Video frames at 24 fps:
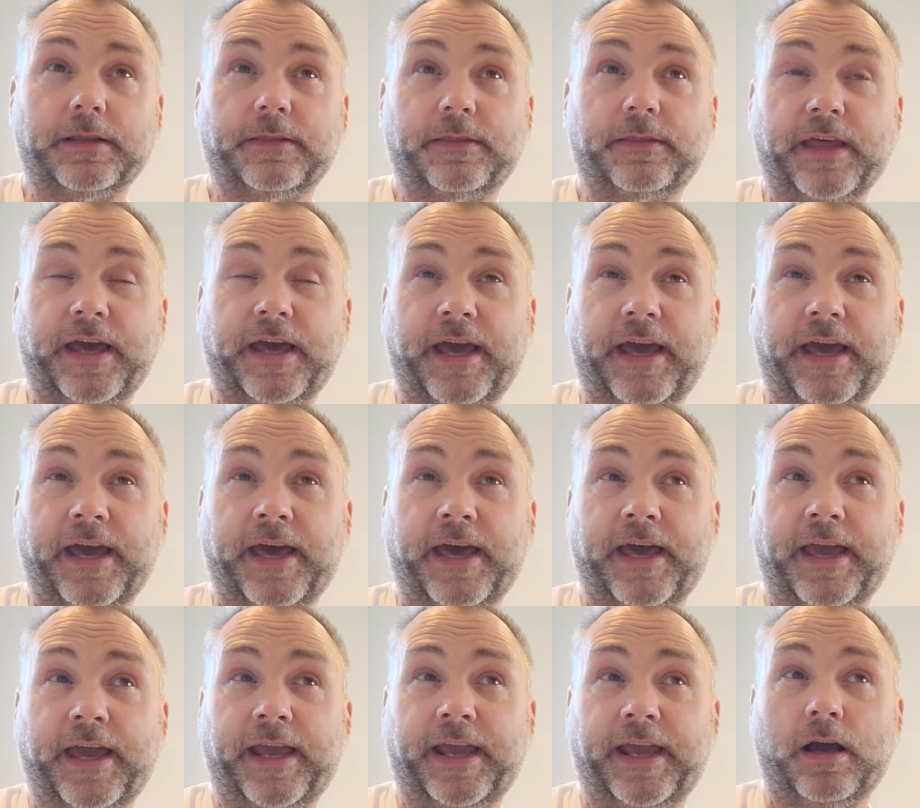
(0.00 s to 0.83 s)

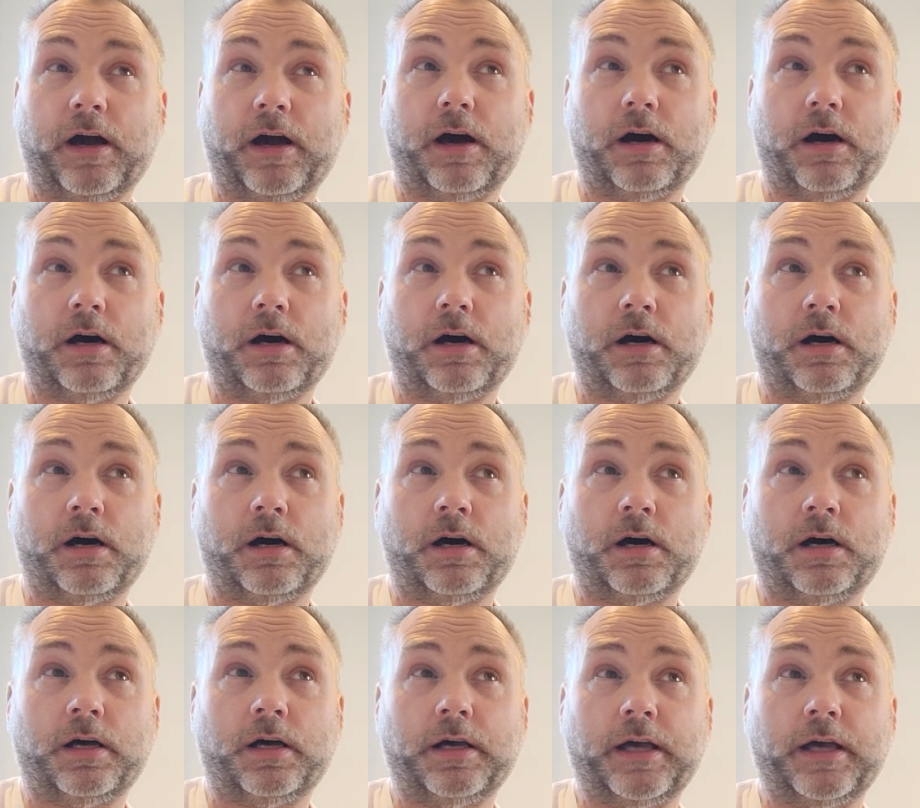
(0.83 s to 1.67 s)
They
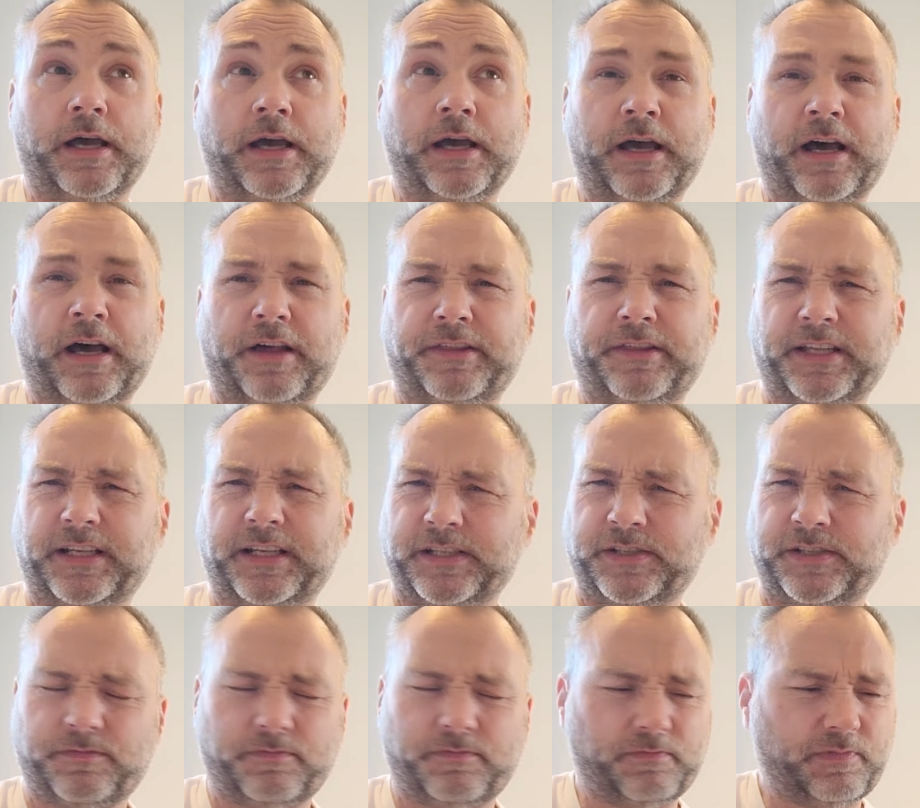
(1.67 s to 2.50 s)
are, uh, I think
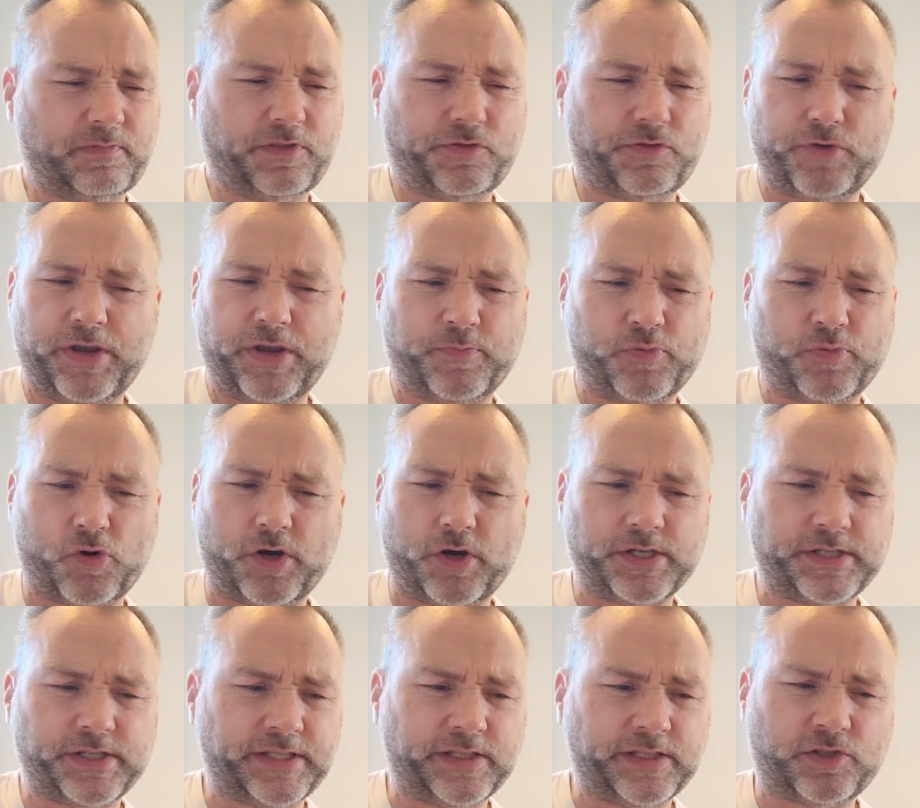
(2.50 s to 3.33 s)
there's three
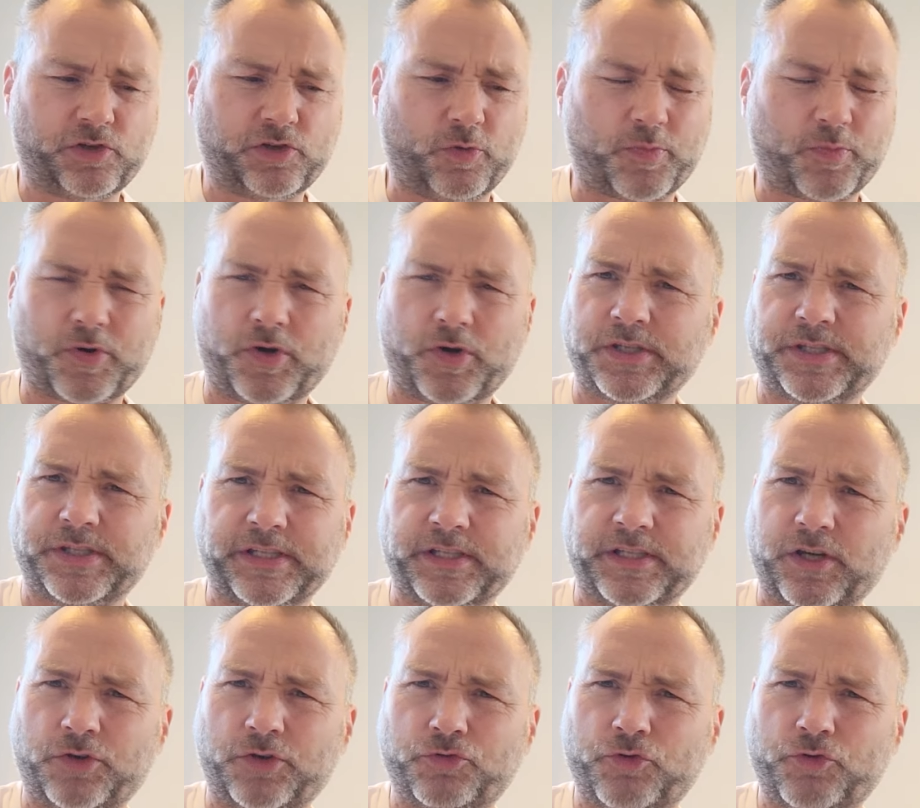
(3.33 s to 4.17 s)
prizes. Top prize
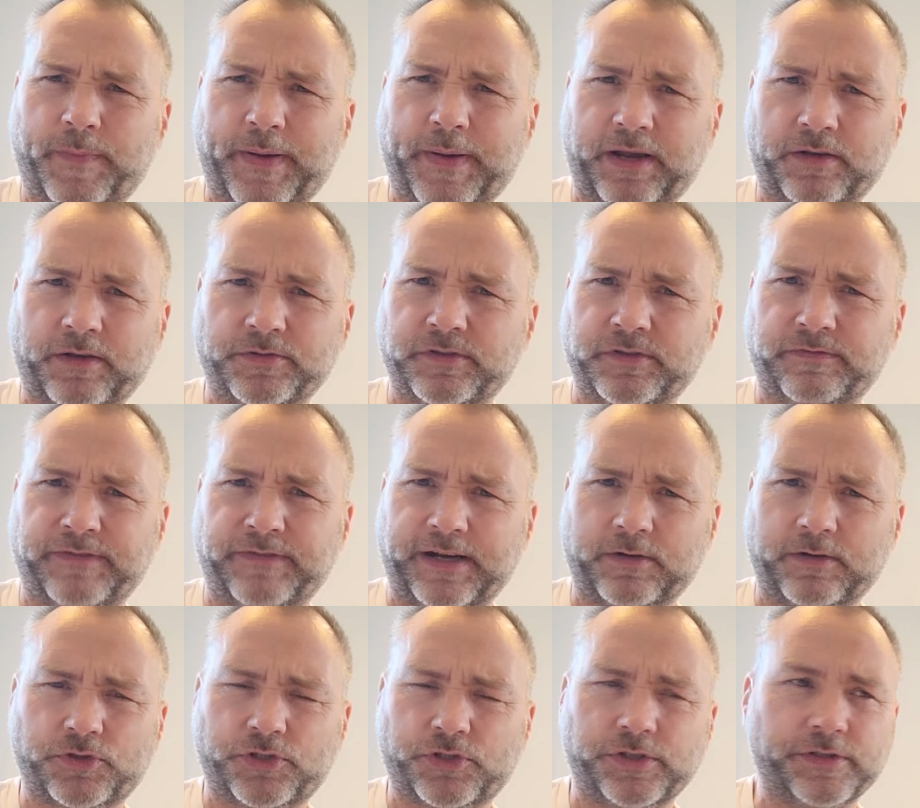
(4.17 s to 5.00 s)
is £100 of
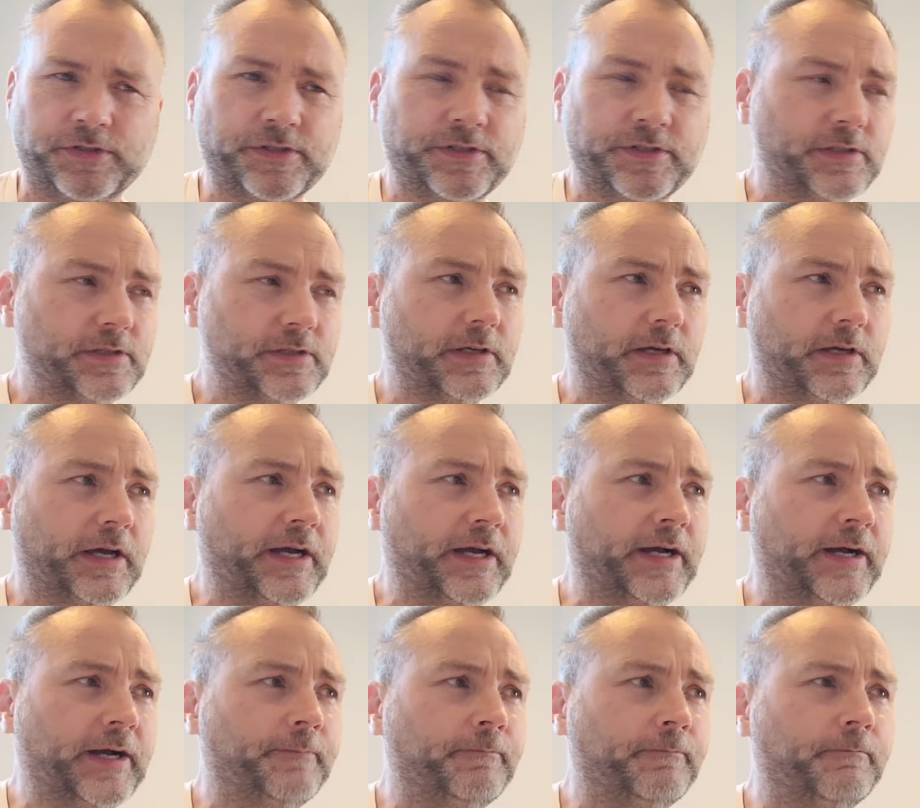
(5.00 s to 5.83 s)
vouchers,
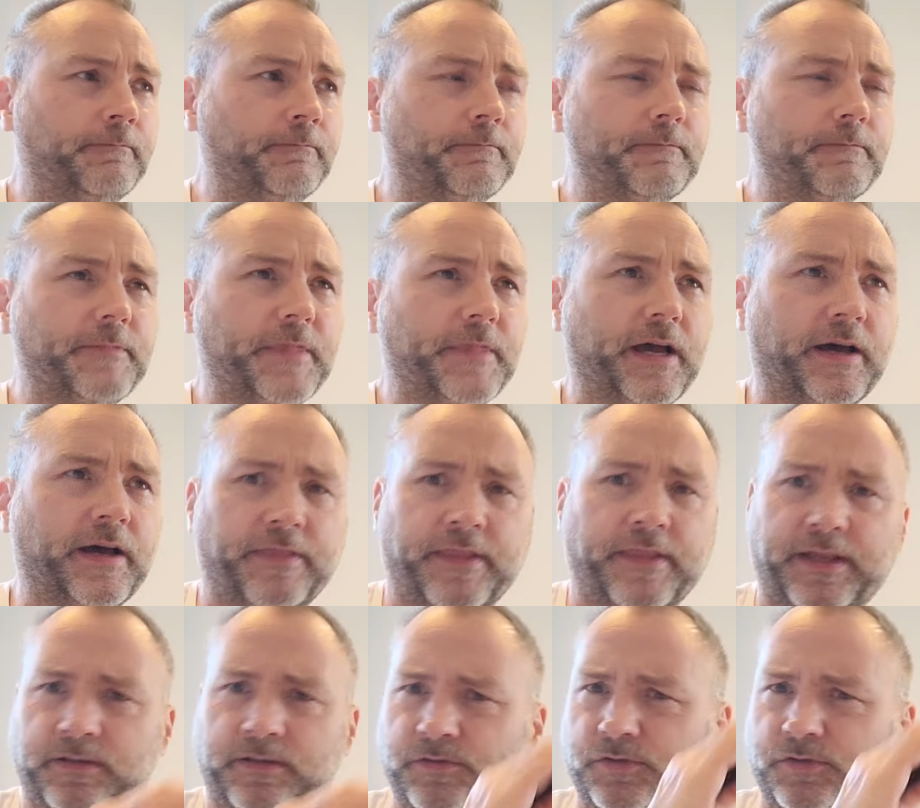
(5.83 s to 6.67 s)
um, and
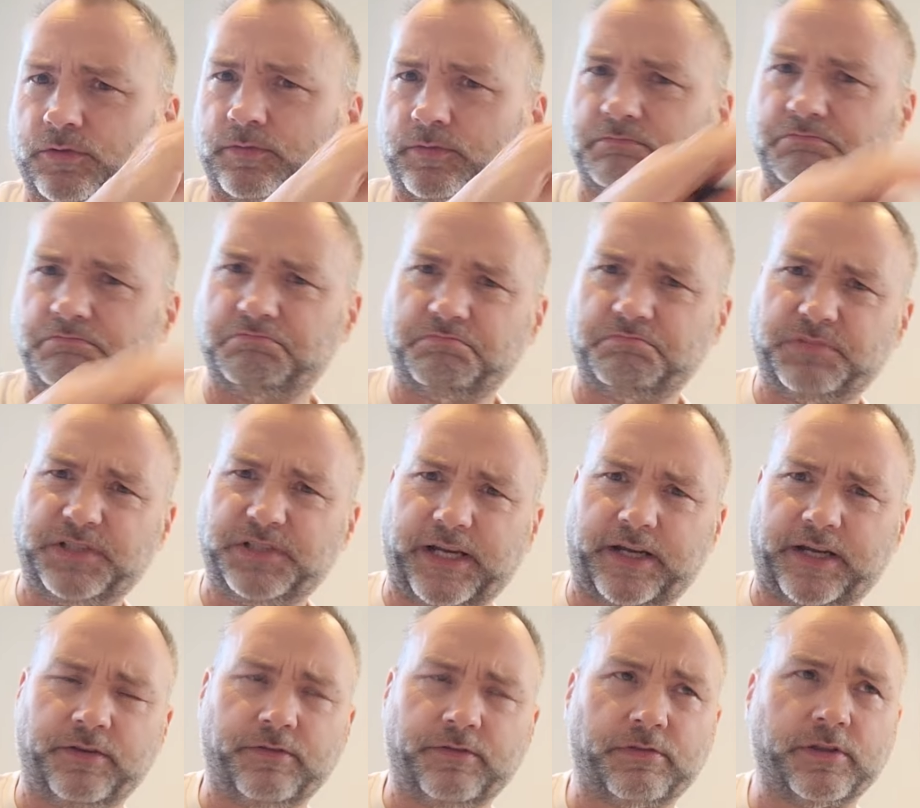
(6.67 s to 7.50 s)
then sort of
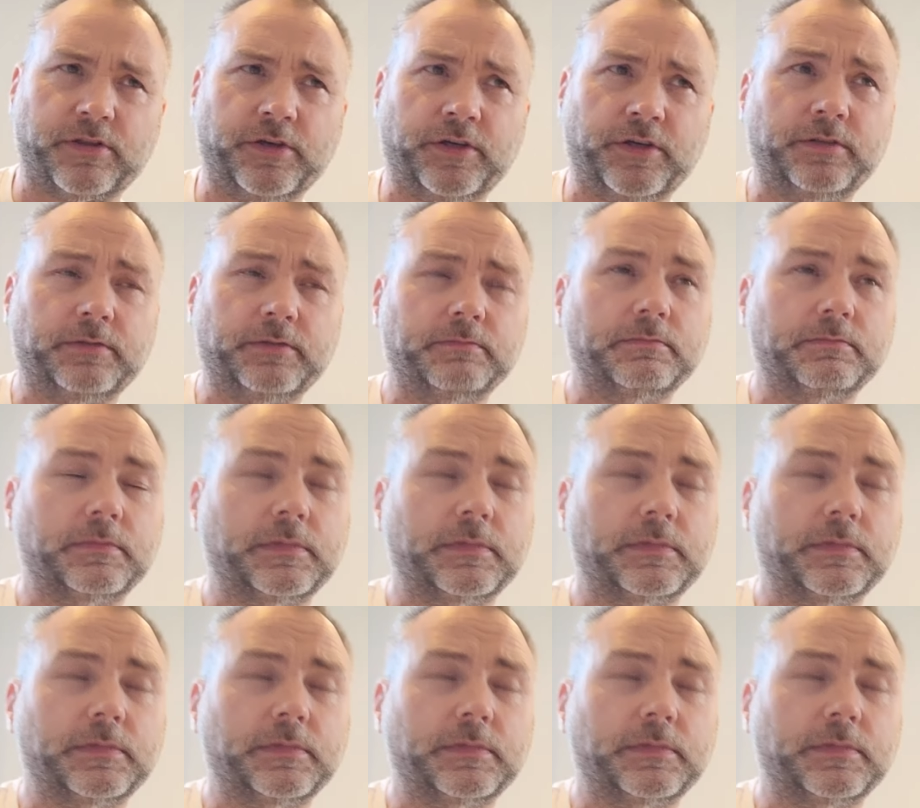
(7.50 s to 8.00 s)
second and third.